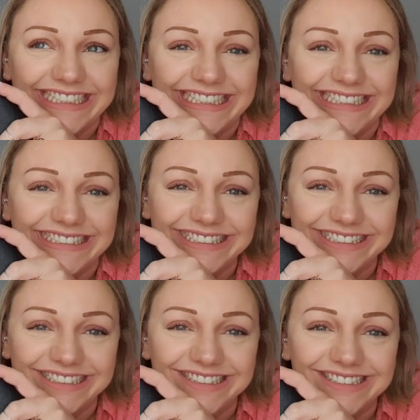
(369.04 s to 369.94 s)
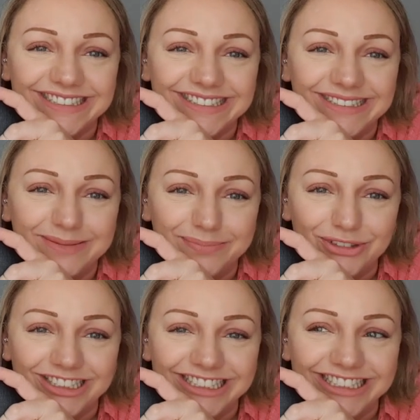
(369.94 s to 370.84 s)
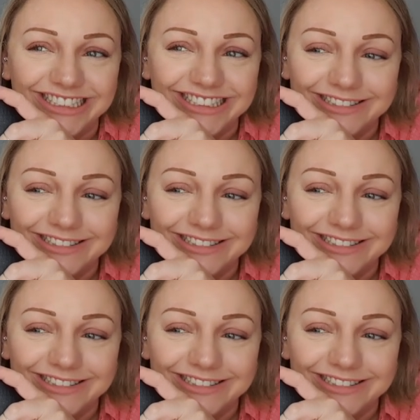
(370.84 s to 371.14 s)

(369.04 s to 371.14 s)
It's just so pretty.